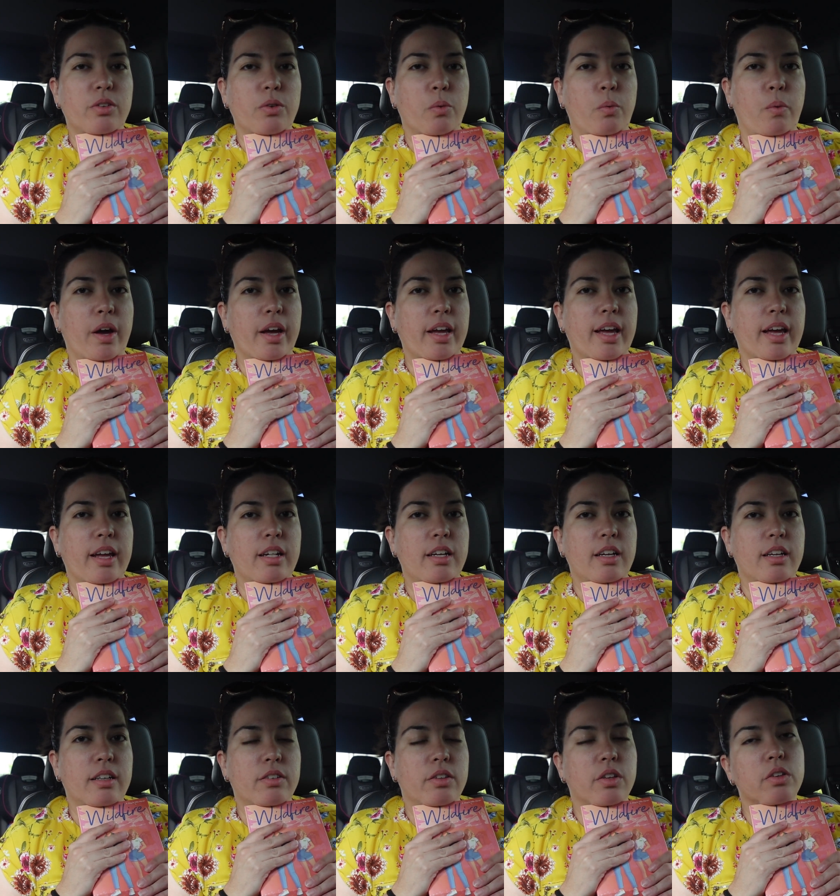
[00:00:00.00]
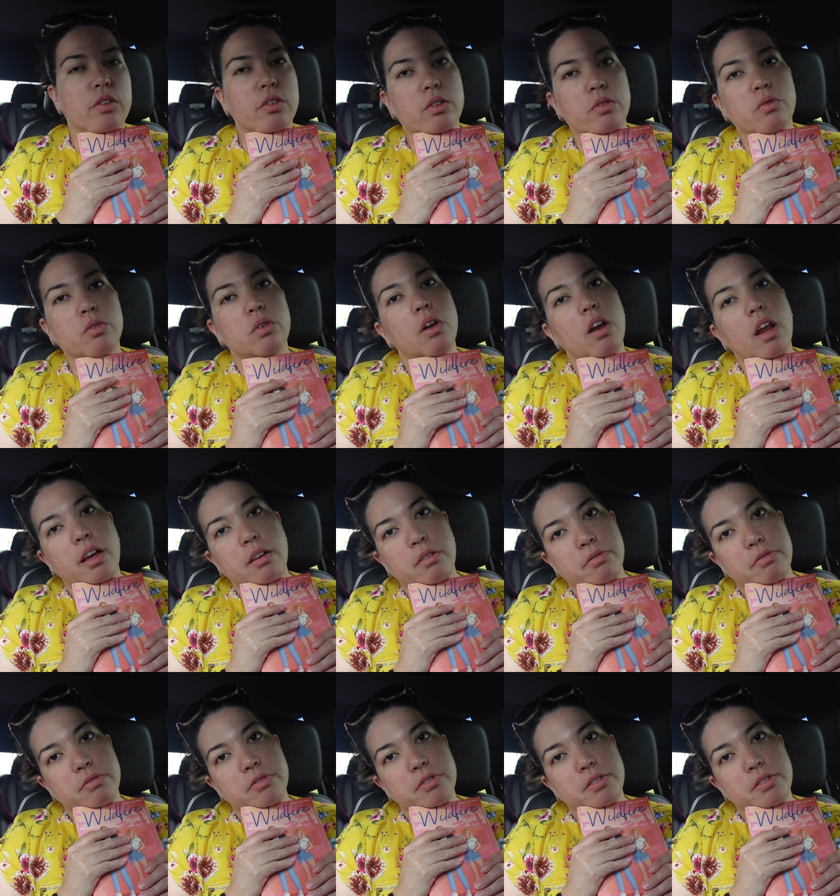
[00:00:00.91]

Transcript: Why can't he exist in real life?